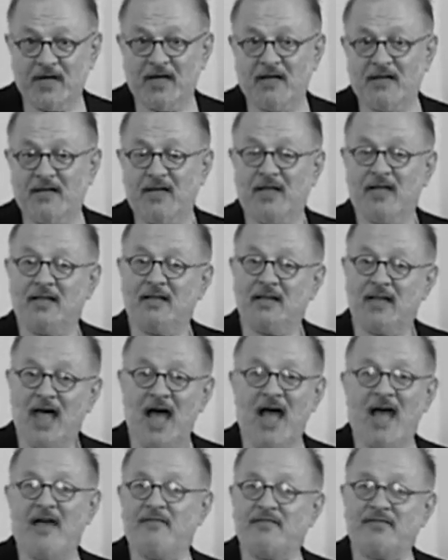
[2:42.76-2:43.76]
in the
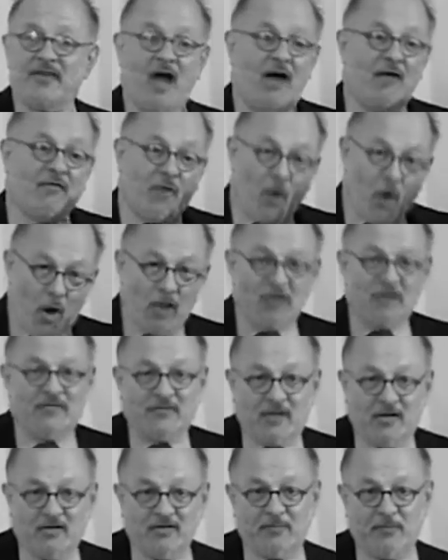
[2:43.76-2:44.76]
lives of all
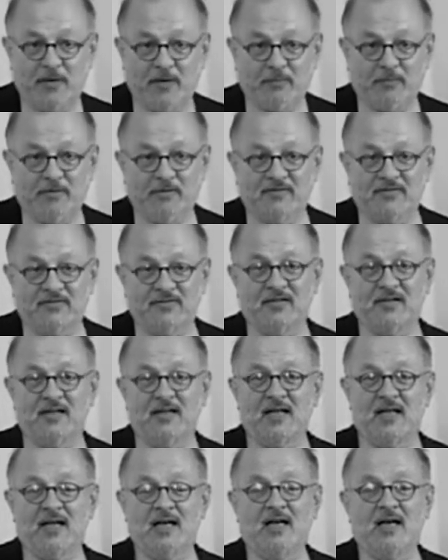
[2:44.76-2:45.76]
of those peoples,
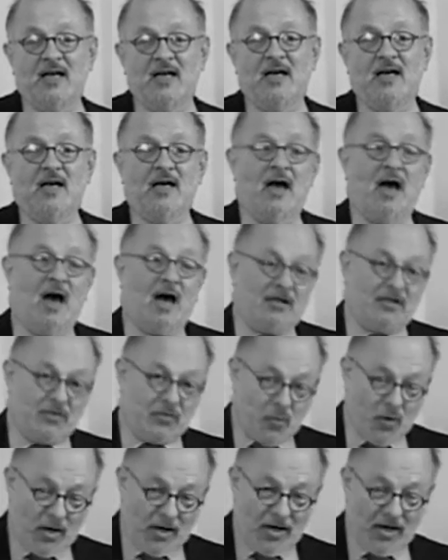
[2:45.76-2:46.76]
on
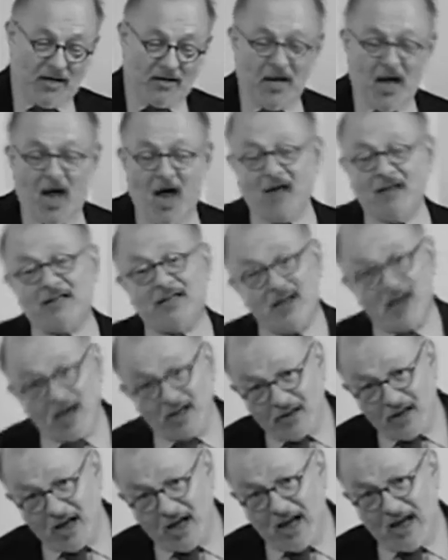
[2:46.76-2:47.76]
the one hand. On the
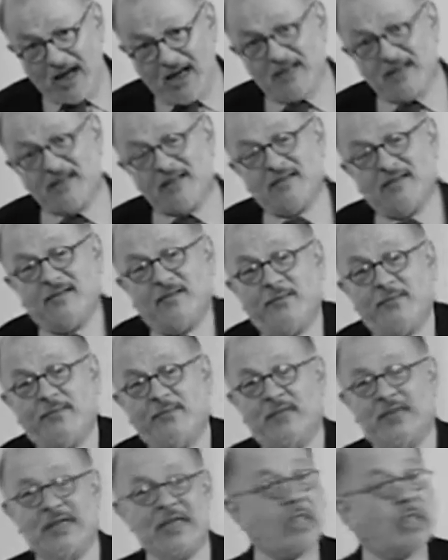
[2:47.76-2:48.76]
other hand,
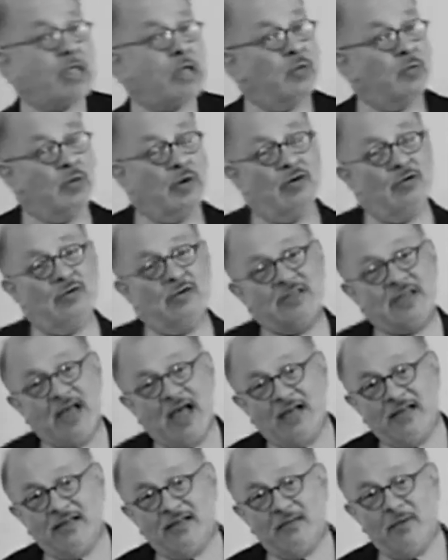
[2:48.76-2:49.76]
we were
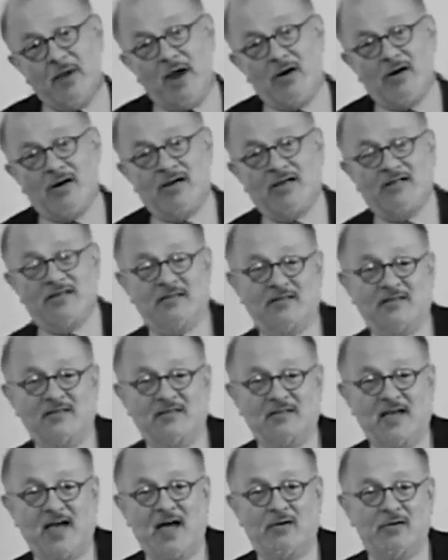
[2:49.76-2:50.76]
Italian
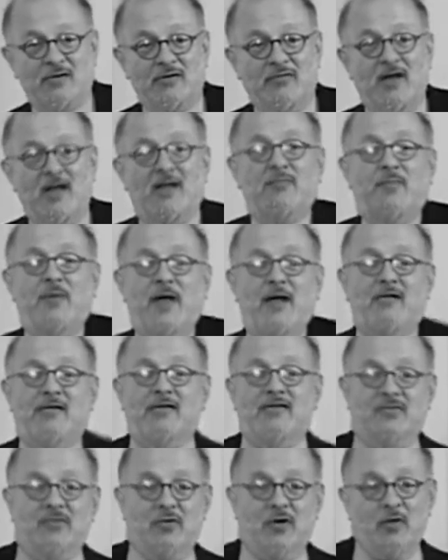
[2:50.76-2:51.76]
Americans. Our
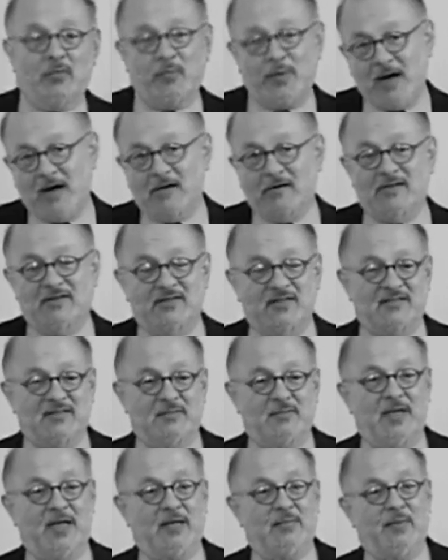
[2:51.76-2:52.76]
grandparents, or our parents as
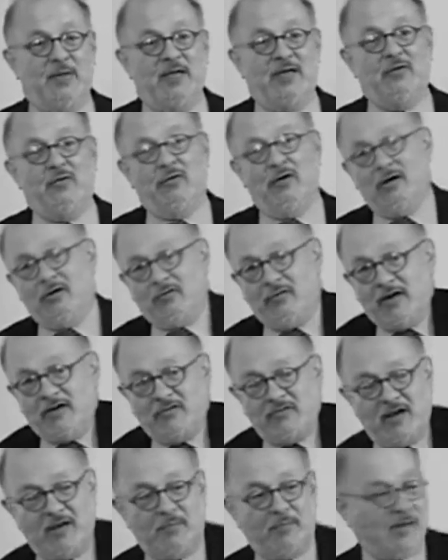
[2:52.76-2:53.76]
it may be, or our
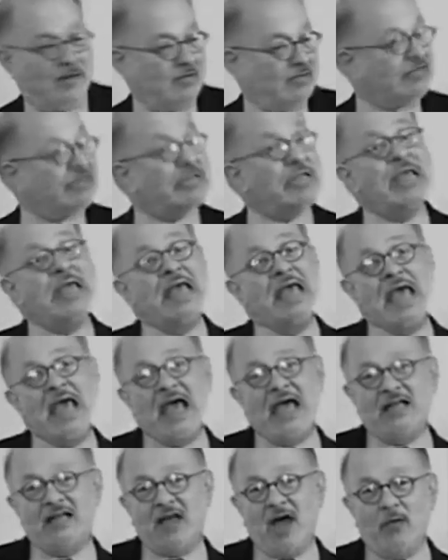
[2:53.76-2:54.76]
great-grandparents,
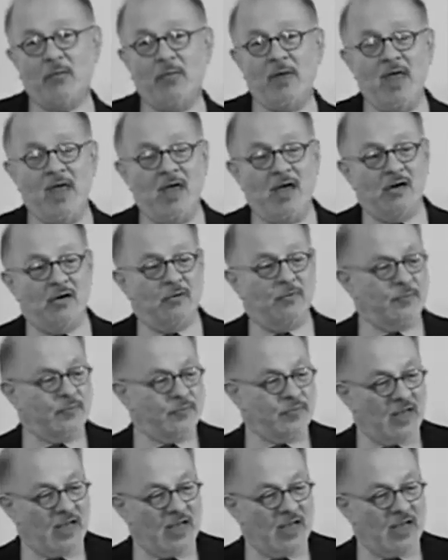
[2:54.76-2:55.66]
had come here